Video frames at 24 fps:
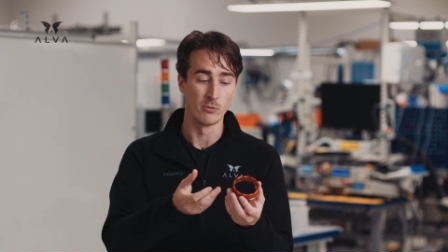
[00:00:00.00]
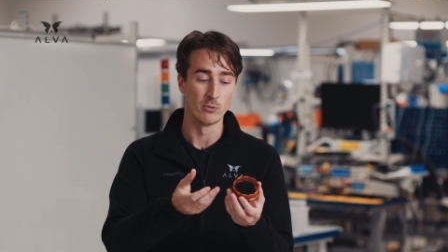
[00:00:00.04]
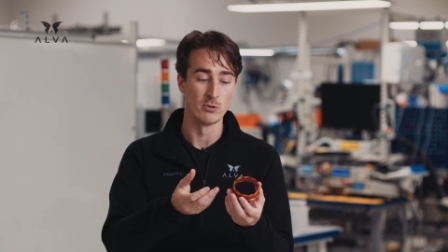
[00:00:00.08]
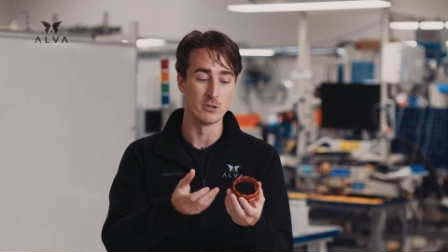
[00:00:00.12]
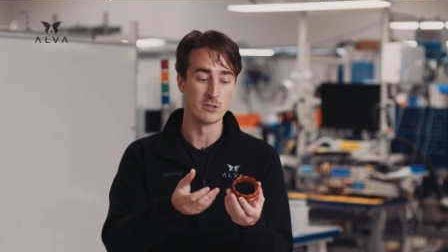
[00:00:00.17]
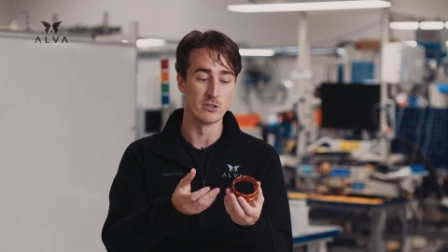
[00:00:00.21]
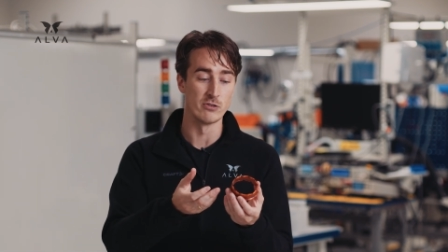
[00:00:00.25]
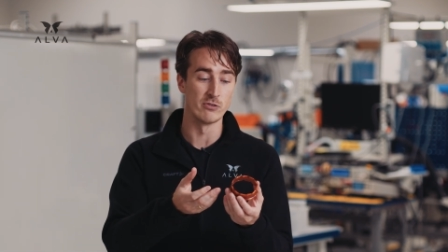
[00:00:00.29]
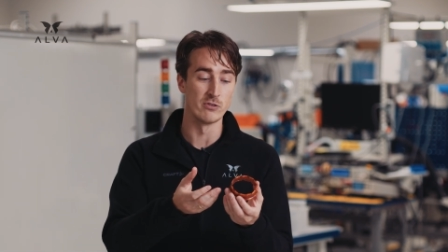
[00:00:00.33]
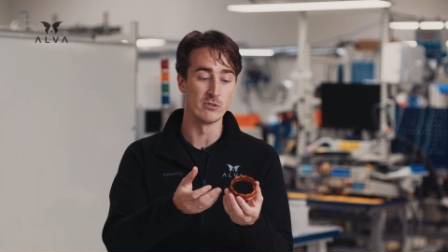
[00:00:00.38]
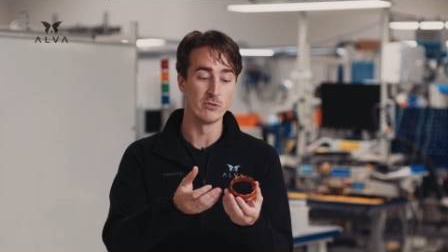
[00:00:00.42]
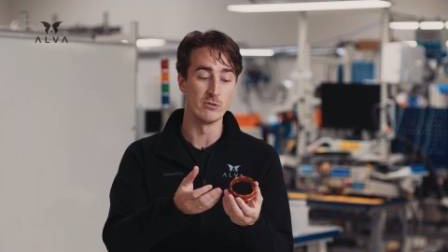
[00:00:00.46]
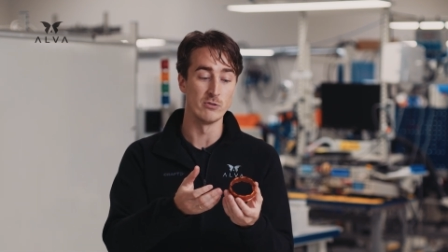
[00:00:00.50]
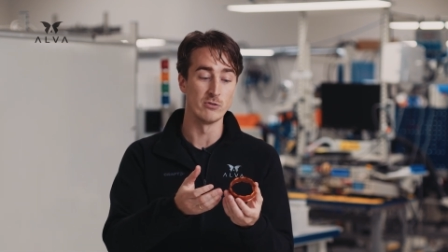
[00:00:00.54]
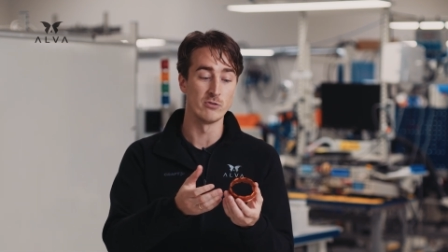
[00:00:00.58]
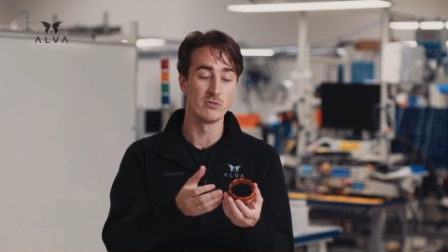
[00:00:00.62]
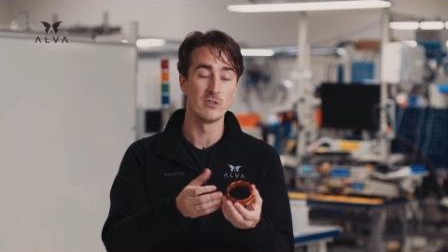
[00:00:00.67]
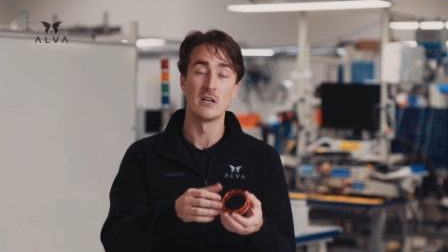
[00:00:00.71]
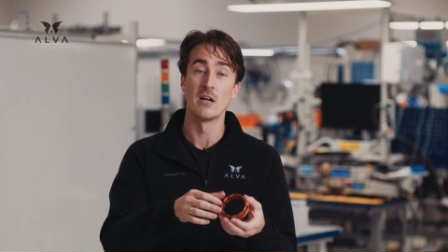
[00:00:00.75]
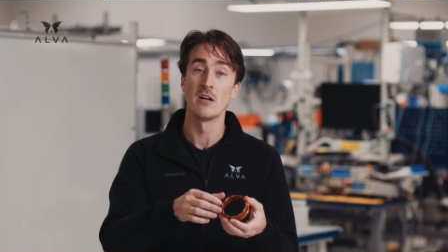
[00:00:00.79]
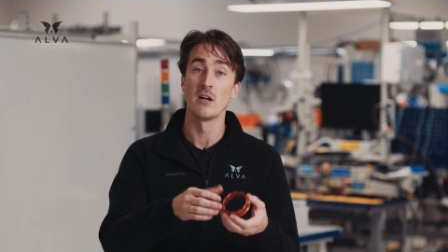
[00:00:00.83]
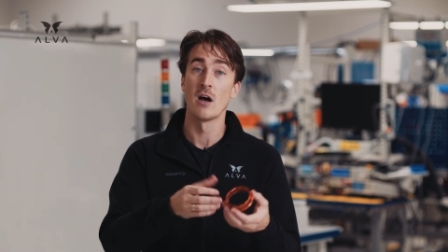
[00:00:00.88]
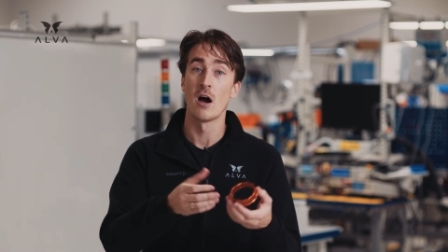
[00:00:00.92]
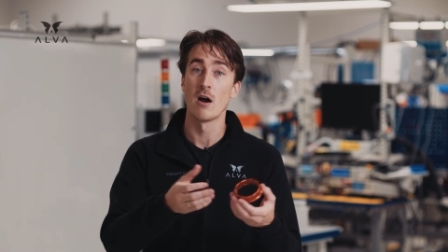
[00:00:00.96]
which is used
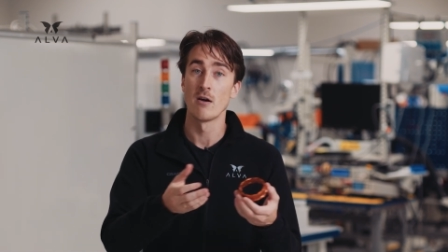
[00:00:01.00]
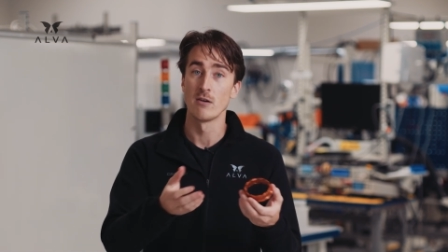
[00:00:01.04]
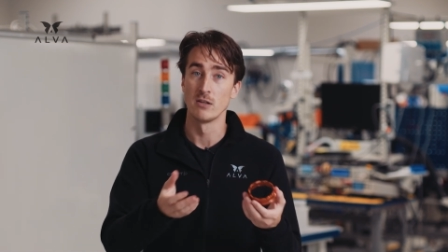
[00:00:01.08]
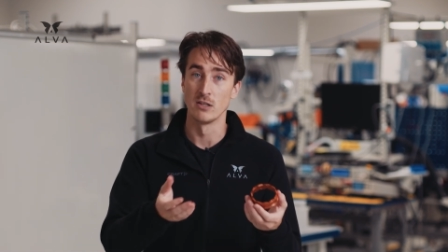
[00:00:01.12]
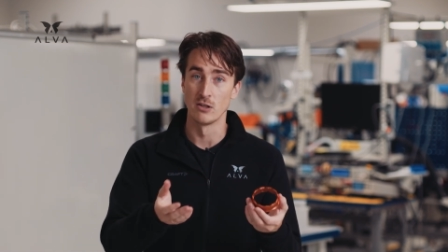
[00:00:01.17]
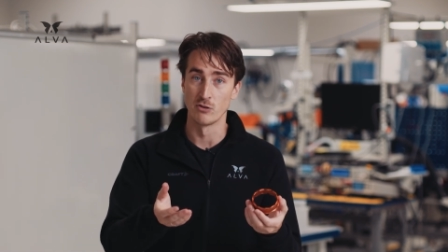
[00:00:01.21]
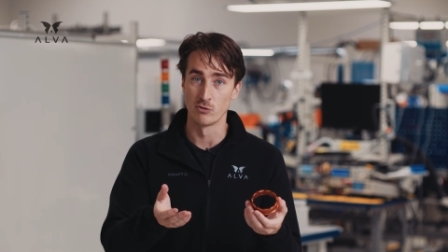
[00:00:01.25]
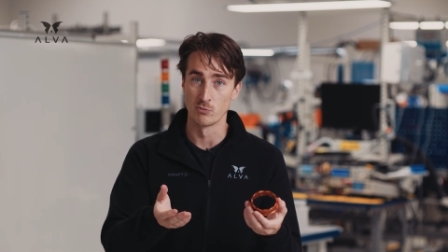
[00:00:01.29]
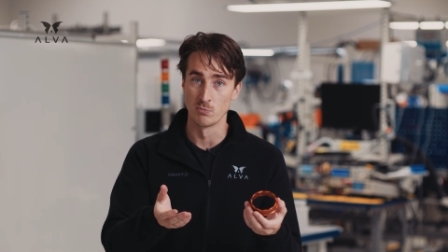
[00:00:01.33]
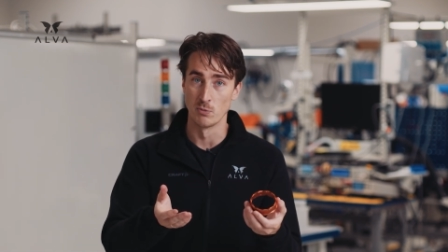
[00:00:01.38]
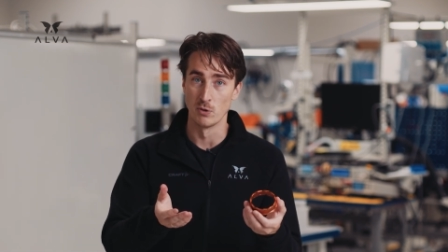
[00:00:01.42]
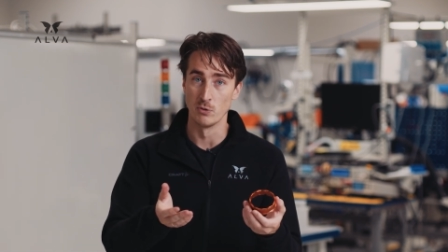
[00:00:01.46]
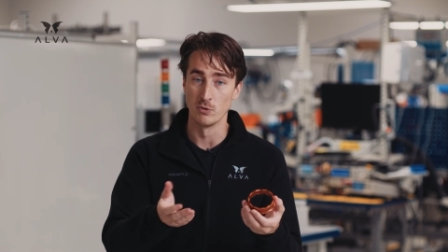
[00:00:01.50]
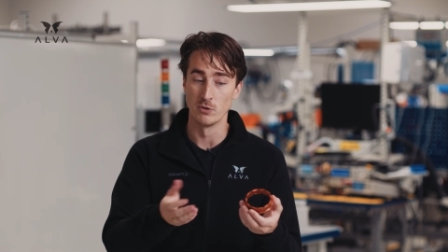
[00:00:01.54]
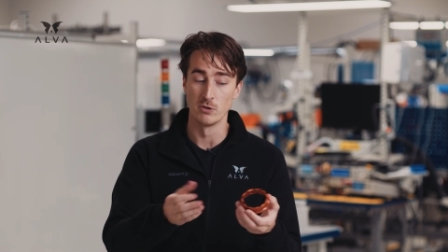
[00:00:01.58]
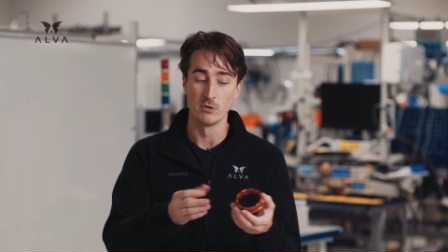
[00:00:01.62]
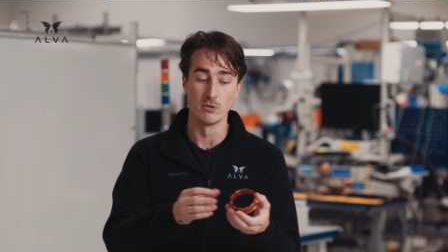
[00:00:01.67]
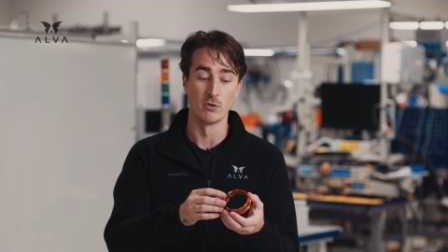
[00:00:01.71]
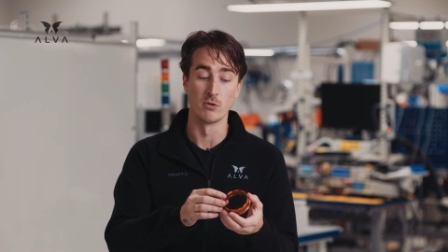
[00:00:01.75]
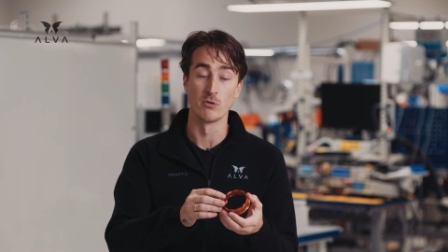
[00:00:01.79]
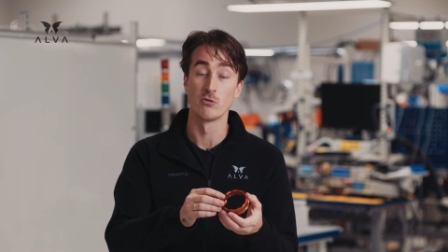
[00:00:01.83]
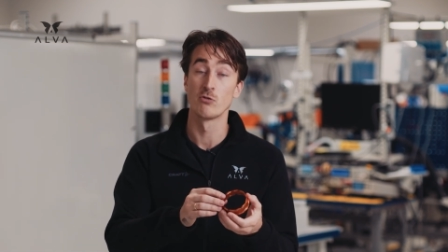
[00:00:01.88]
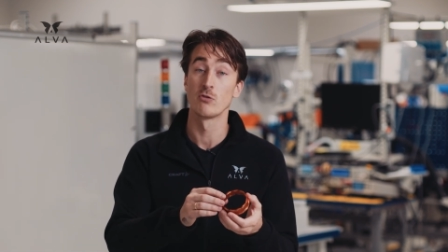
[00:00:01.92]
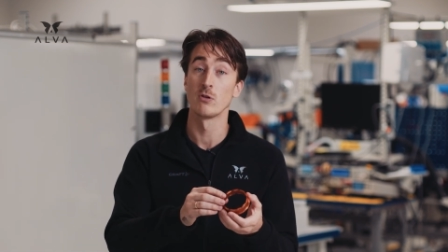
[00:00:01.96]
in an ironless motor
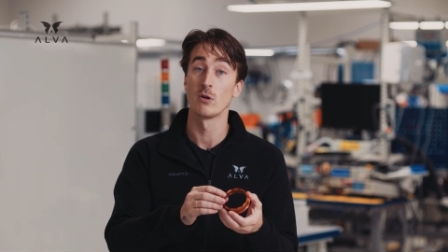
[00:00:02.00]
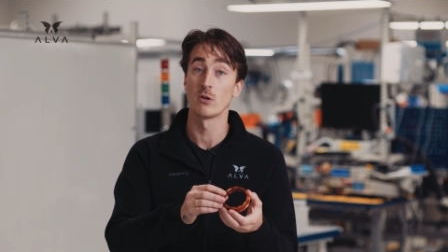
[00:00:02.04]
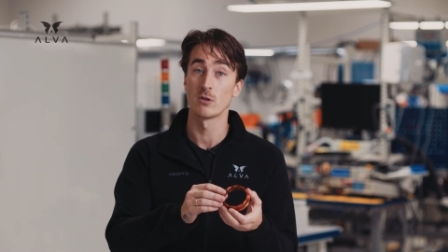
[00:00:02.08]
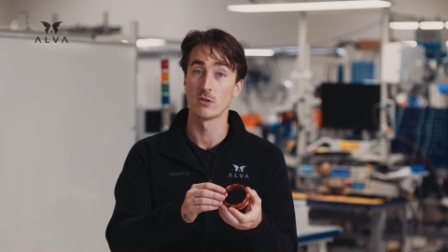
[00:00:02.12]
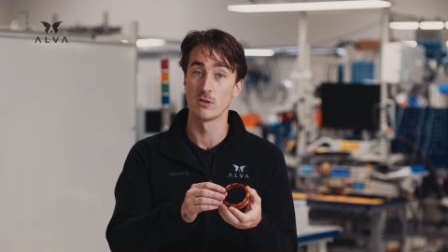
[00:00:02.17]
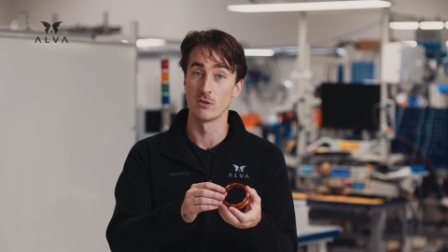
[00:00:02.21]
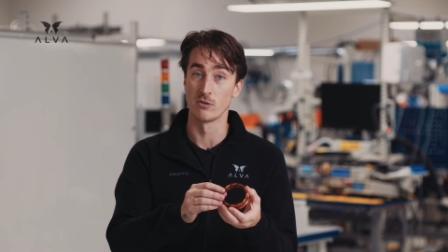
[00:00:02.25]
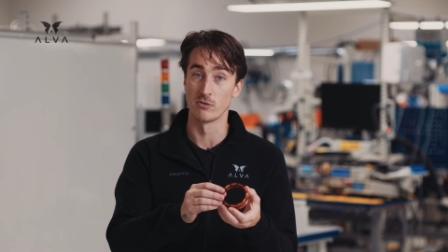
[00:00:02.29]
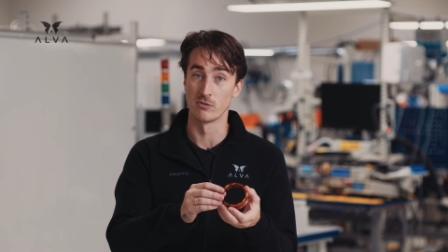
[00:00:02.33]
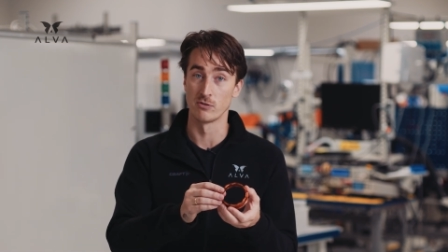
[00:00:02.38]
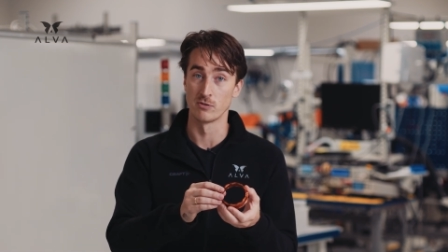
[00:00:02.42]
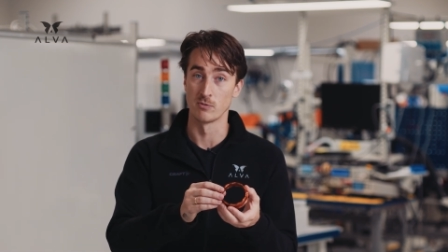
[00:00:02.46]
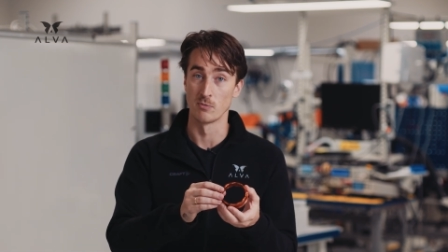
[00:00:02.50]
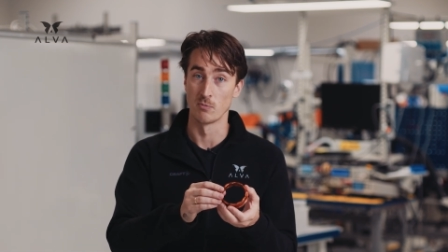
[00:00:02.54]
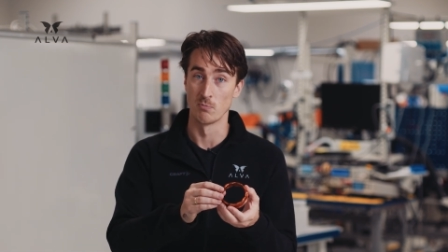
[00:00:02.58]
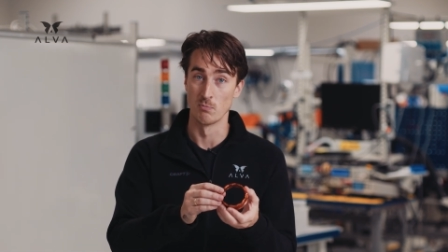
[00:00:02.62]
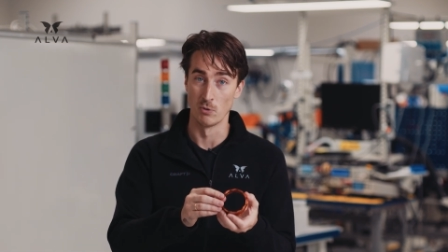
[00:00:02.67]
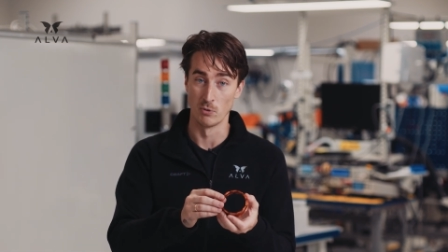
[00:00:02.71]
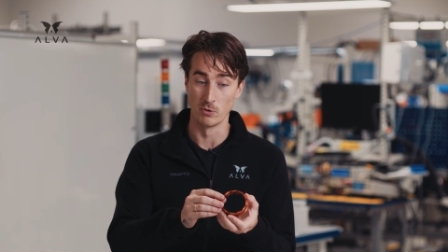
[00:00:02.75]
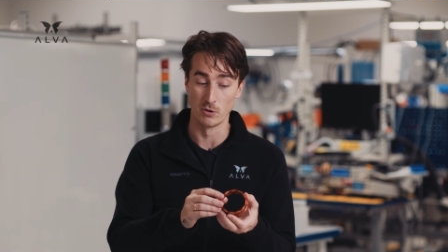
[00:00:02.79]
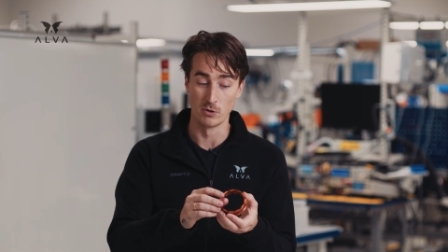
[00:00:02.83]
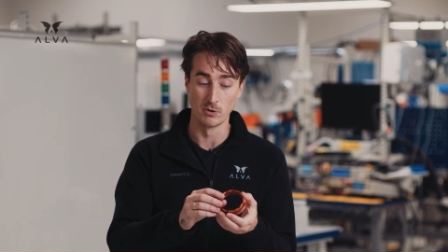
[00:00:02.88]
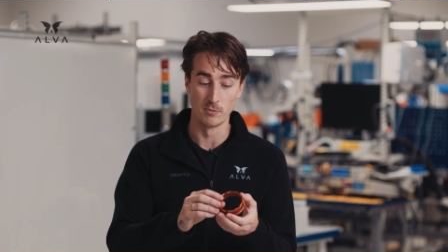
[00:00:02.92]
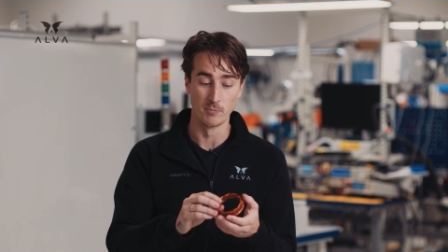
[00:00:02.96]
or slotless
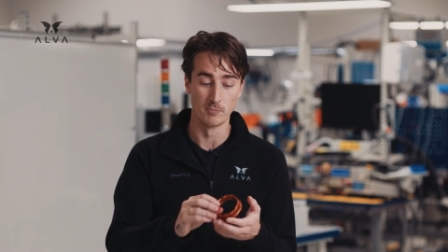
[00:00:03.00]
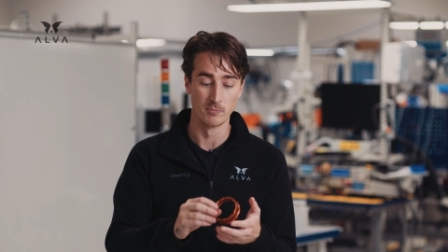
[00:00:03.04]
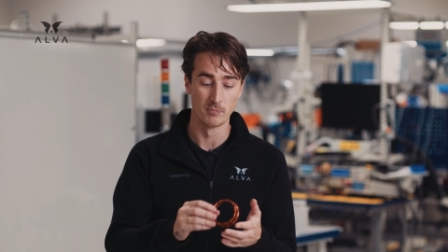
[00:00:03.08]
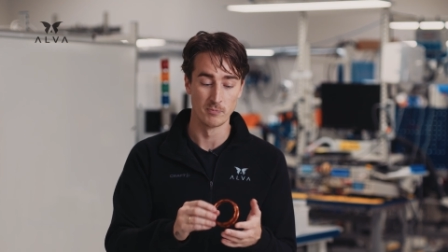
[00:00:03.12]
motor.